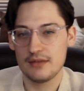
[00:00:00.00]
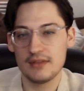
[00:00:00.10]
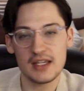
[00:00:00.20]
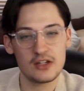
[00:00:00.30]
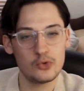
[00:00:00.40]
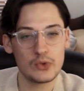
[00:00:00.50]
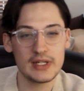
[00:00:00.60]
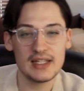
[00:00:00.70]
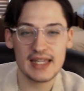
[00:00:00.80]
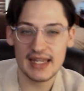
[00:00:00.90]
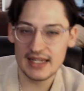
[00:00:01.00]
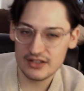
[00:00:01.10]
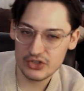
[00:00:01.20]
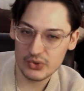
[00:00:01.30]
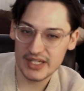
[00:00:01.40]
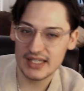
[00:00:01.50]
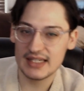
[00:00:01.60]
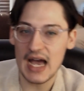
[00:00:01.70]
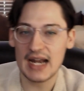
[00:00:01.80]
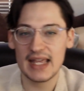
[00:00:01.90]
they could really get into it,
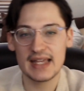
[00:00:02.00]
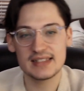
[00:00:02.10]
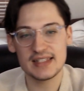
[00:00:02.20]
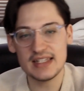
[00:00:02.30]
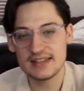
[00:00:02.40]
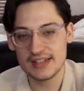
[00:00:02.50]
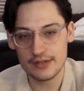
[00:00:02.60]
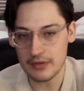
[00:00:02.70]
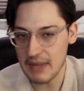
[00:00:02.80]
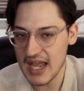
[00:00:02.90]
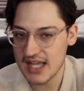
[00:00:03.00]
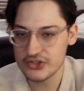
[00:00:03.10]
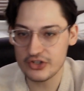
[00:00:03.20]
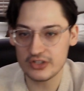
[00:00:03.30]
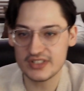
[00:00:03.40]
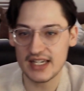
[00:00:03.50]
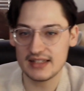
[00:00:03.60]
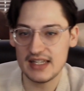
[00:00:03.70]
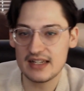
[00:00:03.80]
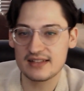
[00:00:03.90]
not as easy of a match, their
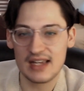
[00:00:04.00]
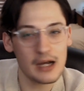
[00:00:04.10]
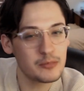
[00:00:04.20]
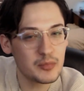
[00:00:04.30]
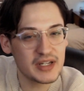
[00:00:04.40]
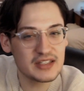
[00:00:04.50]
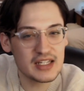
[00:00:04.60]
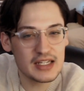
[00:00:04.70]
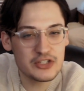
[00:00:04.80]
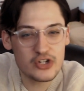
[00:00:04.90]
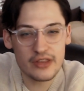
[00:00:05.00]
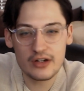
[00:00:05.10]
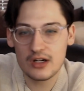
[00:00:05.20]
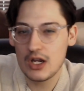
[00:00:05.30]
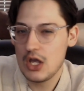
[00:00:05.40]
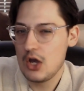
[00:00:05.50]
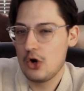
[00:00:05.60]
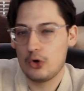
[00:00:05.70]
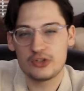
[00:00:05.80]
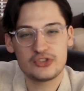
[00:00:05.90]
techniques complementing each other
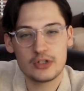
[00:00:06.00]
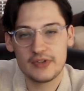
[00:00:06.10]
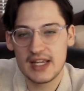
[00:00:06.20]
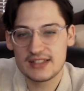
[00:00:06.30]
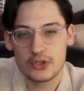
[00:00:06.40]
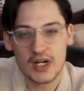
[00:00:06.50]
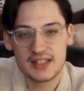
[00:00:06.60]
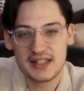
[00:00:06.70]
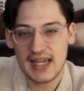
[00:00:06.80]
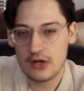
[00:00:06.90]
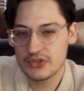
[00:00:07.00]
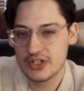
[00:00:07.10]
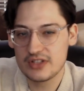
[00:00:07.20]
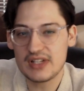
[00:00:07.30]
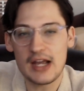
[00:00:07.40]
or serving as direct counters.